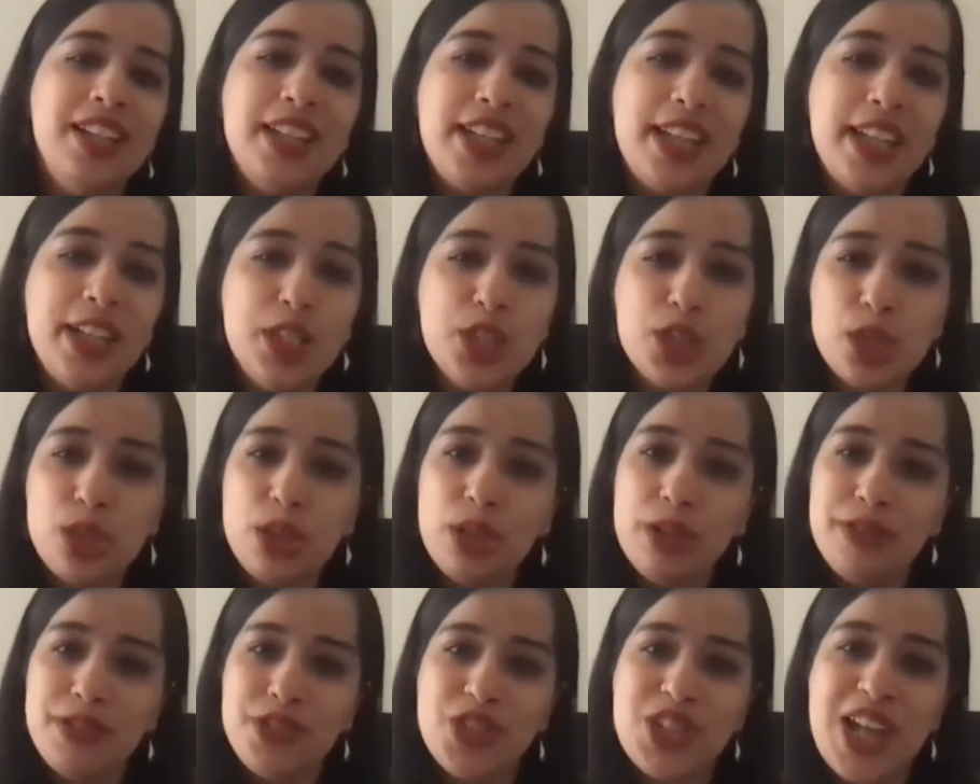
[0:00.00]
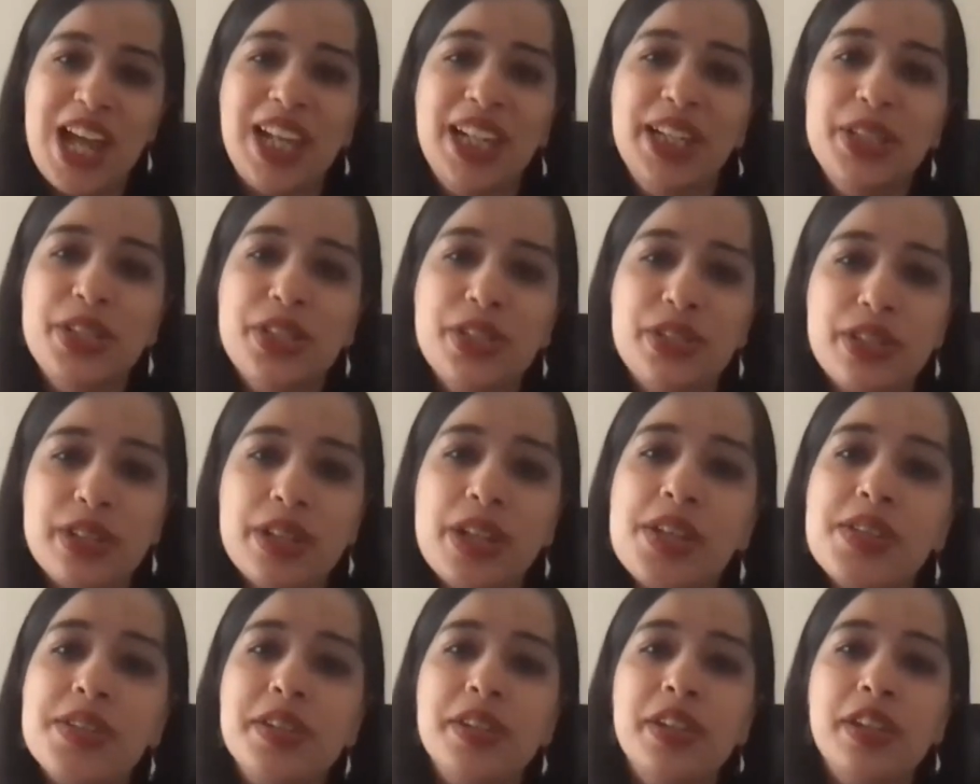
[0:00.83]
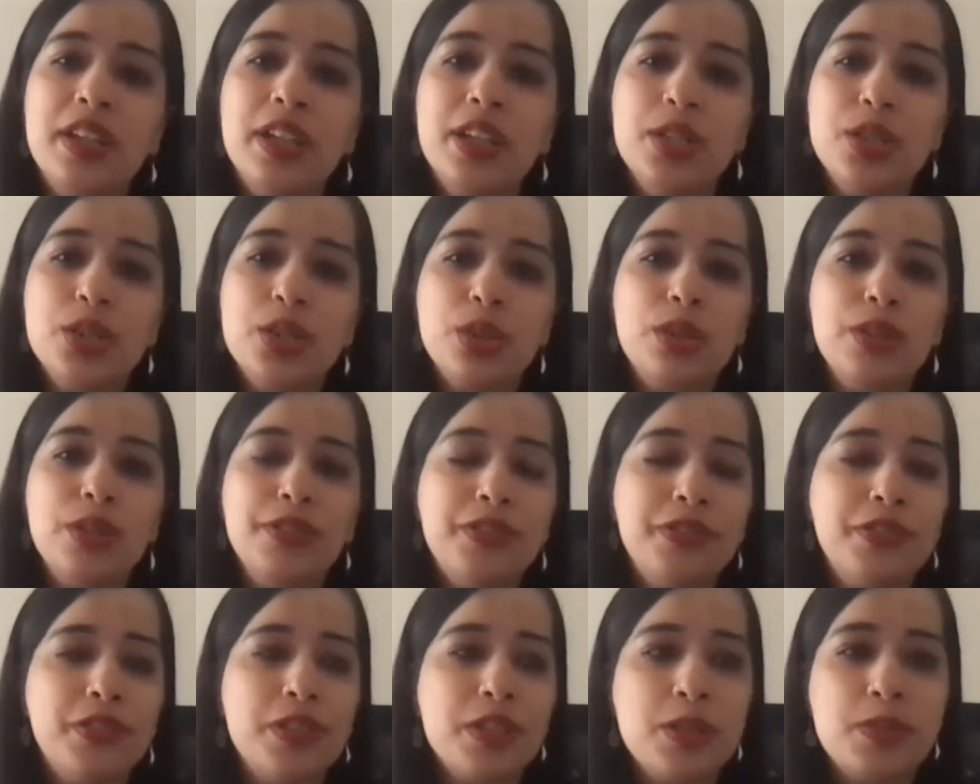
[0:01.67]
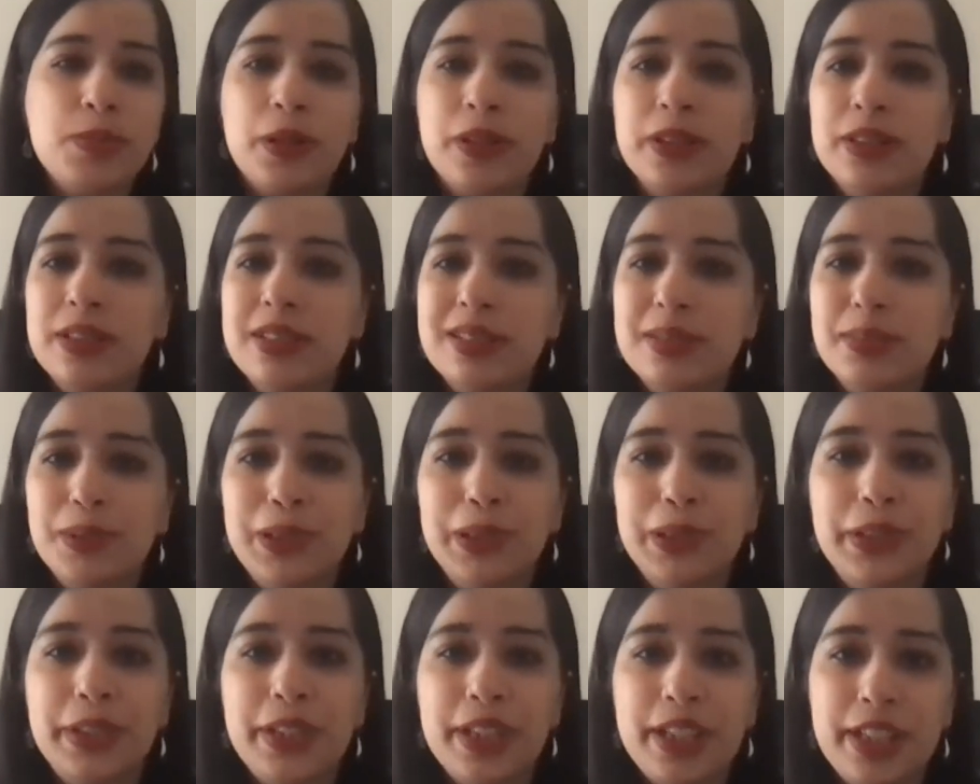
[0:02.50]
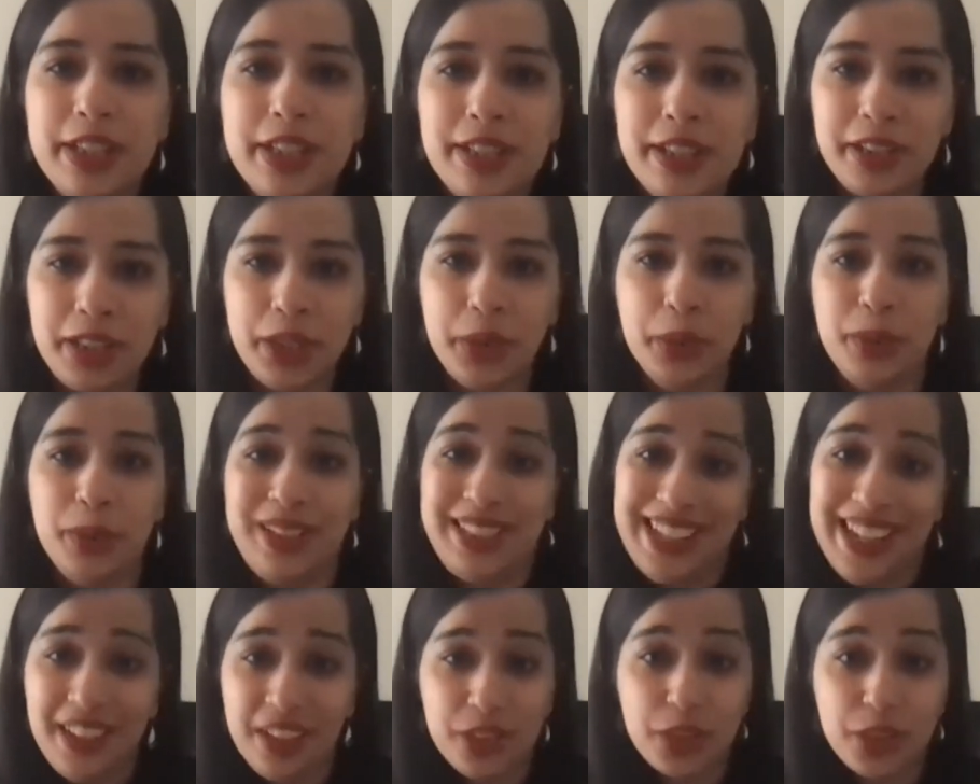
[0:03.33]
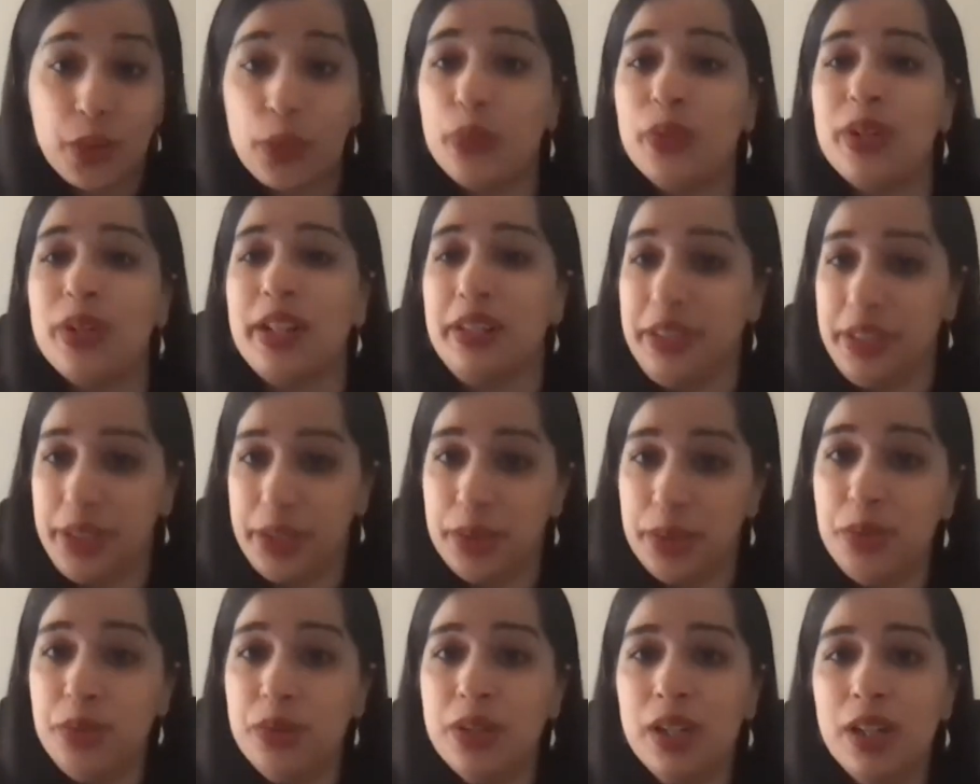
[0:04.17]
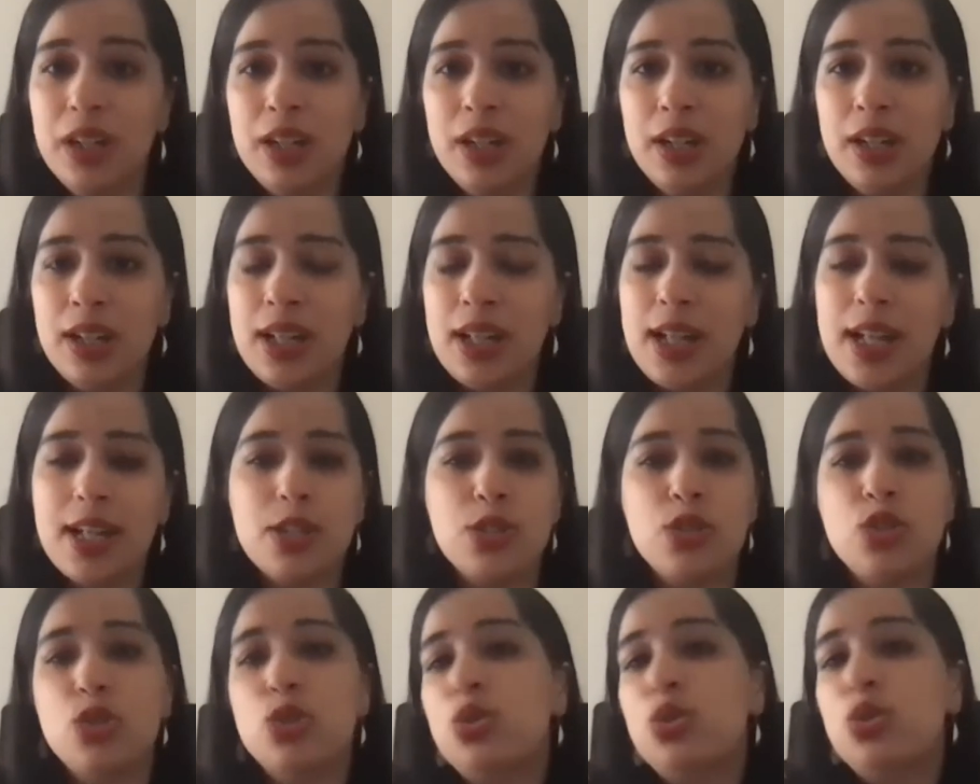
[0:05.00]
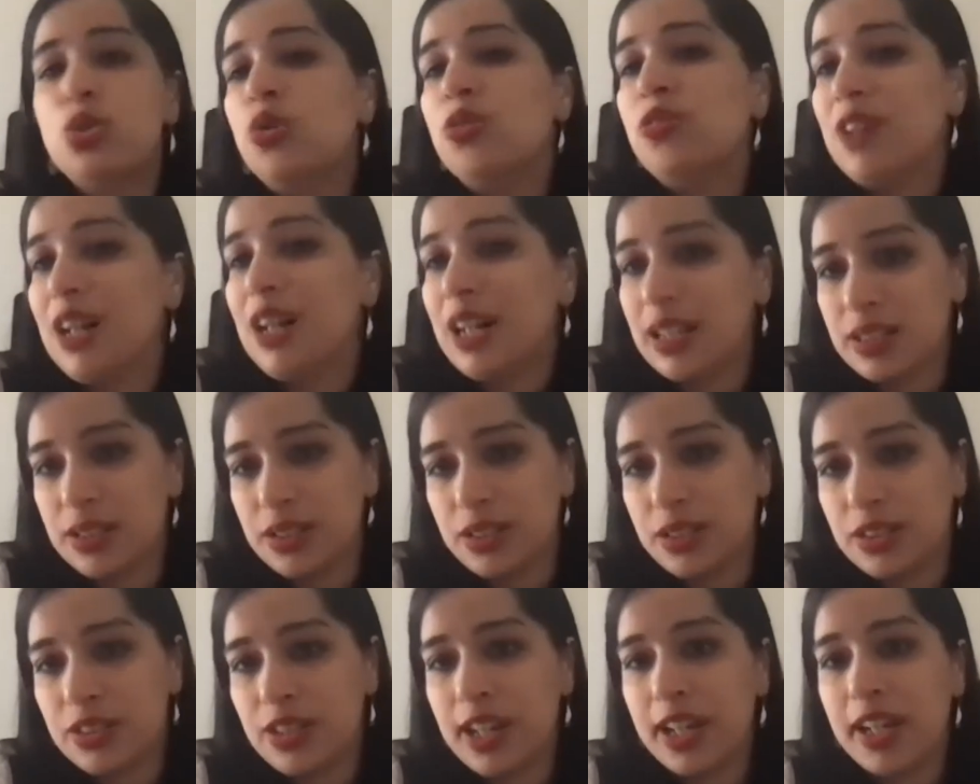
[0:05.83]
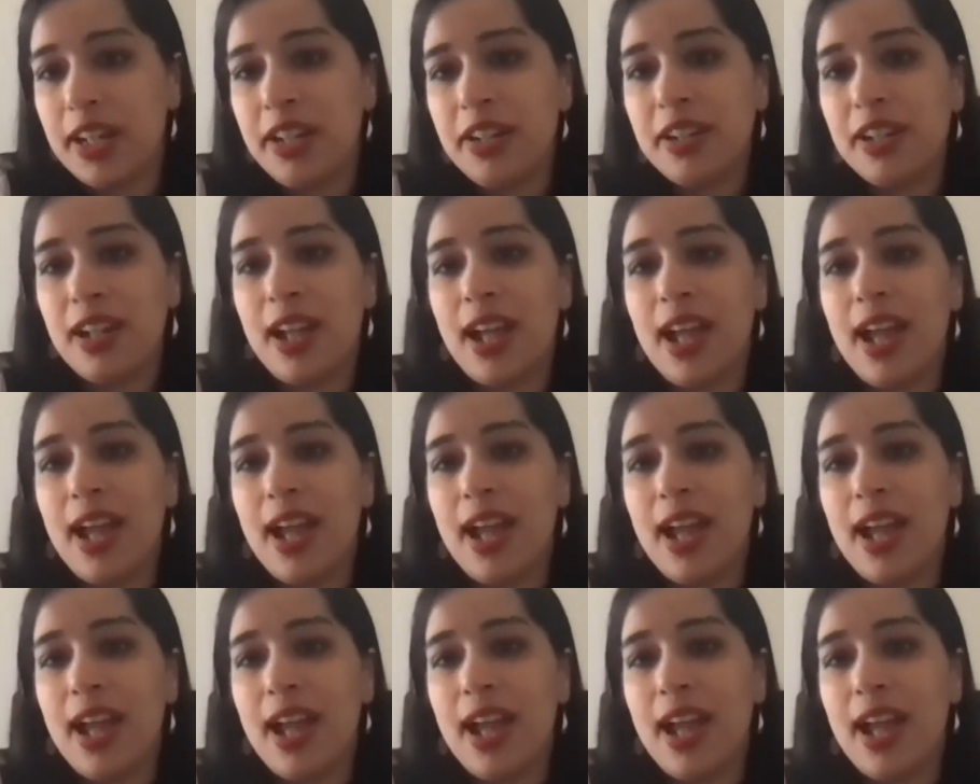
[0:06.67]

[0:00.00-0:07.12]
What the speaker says: nature of challenges and the nature of responsibility that you get thrown at you is so vast, right?